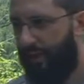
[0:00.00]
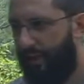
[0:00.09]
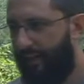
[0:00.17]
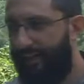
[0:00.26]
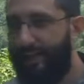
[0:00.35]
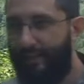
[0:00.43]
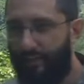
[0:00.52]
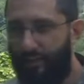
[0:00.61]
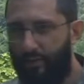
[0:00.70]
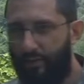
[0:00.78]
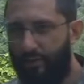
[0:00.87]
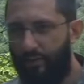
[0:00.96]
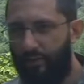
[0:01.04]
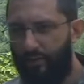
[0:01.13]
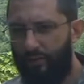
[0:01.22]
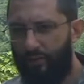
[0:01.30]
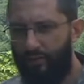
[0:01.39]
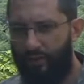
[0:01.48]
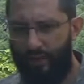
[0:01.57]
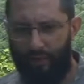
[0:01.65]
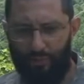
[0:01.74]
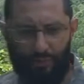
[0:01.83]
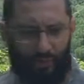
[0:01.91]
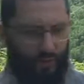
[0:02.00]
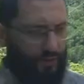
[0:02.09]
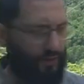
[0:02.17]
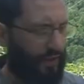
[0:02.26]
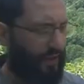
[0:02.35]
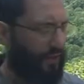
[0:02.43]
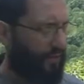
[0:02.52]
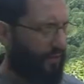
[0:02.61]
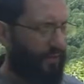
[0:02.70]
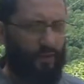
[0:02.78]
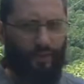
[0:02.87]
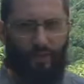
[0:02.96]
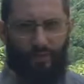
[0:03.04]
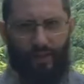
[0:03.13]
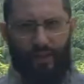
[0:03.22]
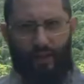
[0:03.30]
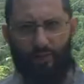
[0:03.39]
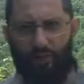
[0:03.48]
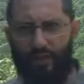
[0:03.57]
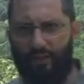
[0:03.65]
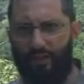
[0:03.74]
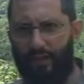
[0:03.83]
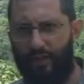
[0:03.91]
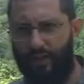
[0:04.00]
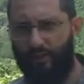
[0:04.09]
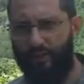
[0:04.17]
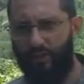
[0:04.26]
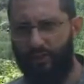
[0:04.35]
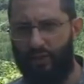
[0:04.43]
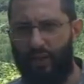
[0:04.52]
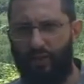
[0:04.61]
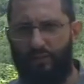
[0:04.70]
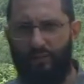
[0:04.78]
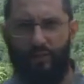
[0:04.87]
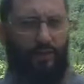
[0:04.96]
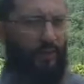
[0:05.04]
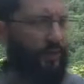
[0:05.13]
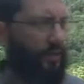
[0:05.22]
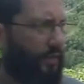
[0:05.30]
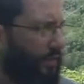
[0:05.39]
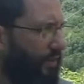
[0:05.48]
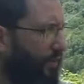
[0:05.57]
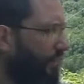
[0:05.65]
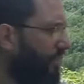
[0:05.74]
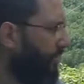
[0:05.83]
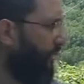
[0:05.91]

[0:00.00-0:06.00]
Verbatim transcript: that light that helps you to see, you know, right now I'm kind of standing here in the shade, you know,